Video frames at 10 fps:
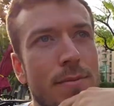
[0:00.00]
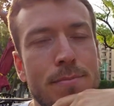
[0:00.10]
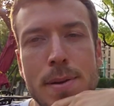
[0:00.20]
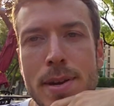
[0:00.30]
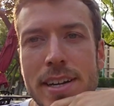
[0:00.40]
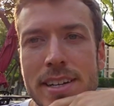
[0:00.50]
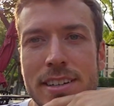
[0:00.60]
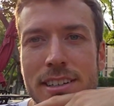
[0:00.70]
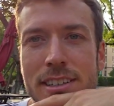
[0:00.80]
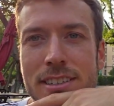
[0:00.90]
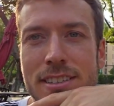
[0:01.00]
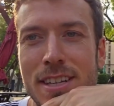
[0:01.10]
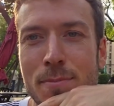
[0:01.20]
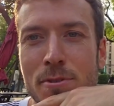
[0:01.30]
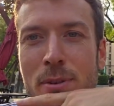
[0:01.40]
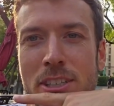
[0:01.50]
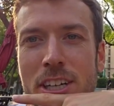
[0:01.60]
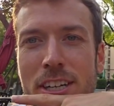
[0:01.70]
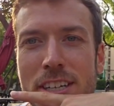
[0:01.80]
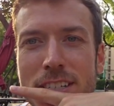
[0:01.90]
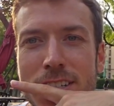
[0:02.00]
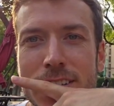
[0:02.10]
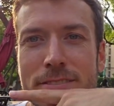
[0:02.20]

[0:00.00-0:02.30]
Maybe I need to improve my Chinese.